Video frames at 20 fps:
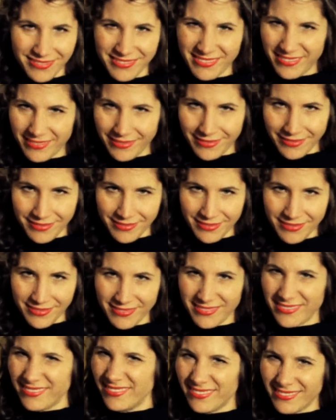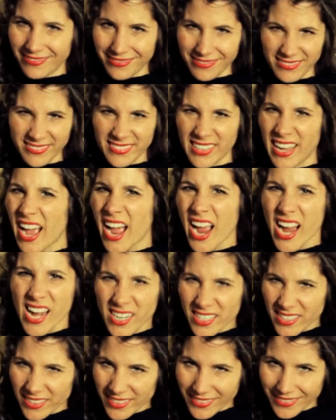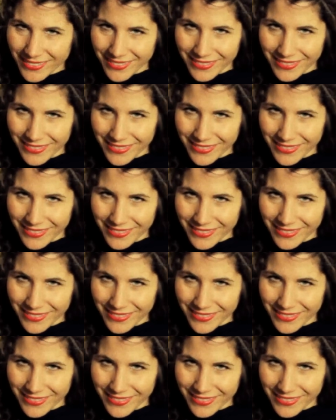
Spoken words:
I mean, she something like Stevie Nicks